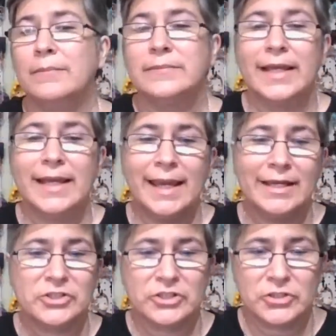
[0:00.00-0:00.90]
They
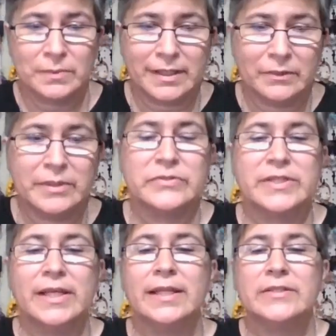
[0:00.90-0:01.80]
can't judge you by what you're
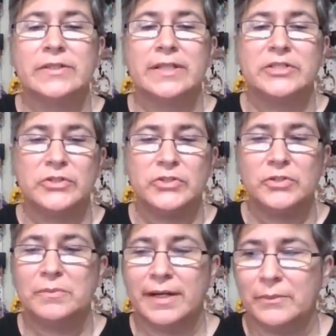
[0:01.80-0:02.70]
selling, so they judge you
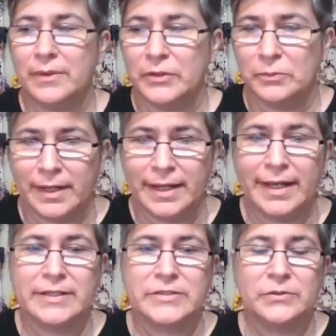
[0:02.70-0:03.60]
by what you're
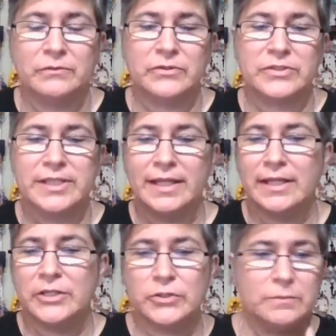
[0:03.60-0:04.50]
buying. So if you're
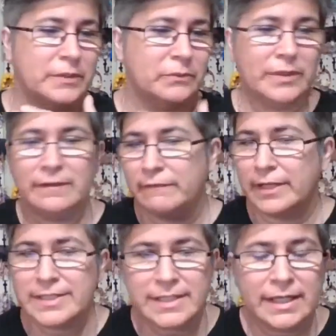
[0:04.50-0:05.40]
selling, you should be
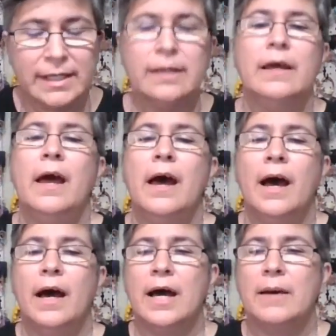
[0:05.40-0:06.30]
reinvesting,
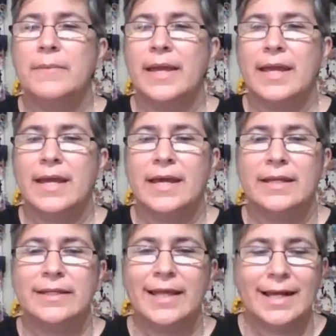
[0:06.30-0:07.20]

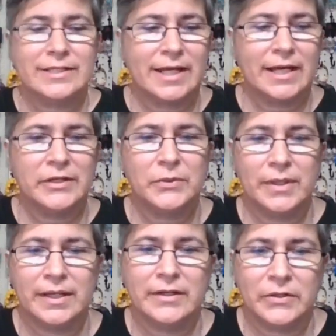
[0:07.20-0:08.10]
and that's how you
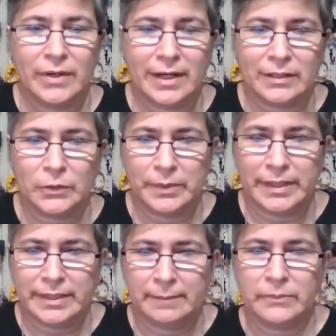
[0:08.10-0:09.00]
hit your LOP
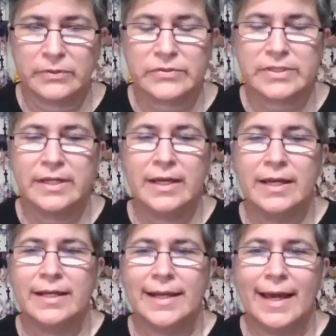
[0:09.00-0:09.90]
numbers.
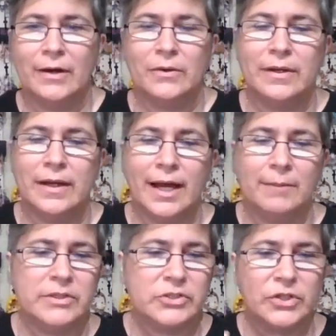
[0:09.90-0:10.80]
Now, I've
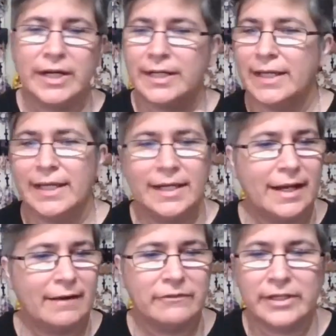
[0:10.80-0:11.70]
been trying to hit it
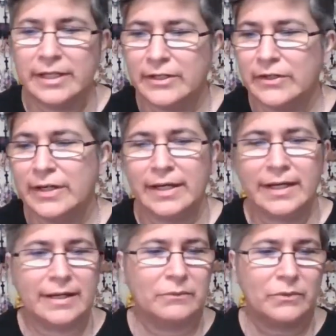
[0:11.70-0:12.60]
every year,
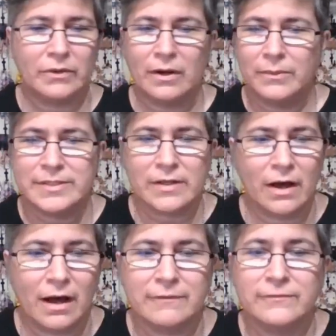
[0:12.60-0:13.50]
and we're always
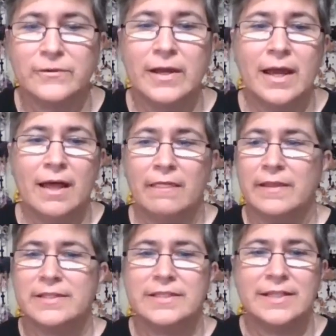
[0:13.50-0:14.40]
off.
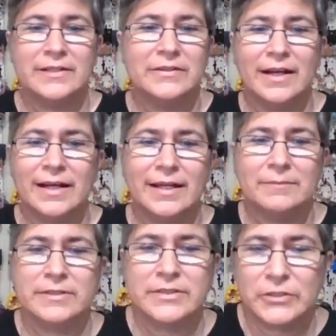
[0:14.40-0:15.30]
This year, I
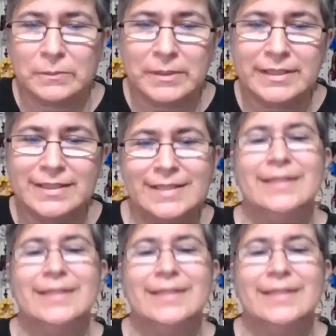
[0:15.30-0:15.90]
am determined.